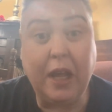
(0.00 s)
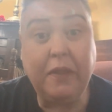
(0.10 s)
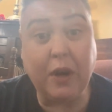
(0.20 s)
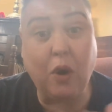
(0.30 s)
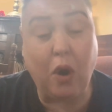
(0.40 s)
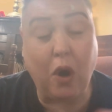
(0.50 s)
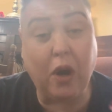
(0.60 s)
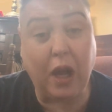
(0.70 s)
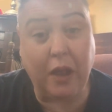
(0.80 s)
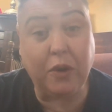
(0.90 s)
There
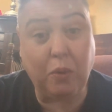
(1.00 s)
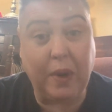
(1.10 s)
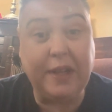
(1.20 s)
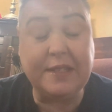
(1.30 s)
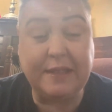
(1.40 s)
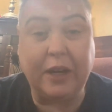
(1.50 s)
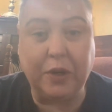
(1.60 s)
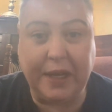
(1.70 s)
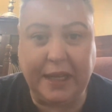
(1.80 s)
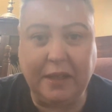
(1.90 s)
are other ones that
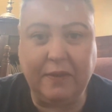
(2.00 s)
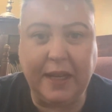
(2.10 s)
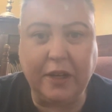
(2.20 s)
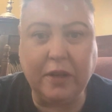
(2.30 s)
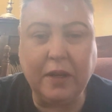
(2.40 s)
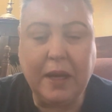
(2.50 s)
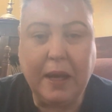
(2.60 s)
are in there,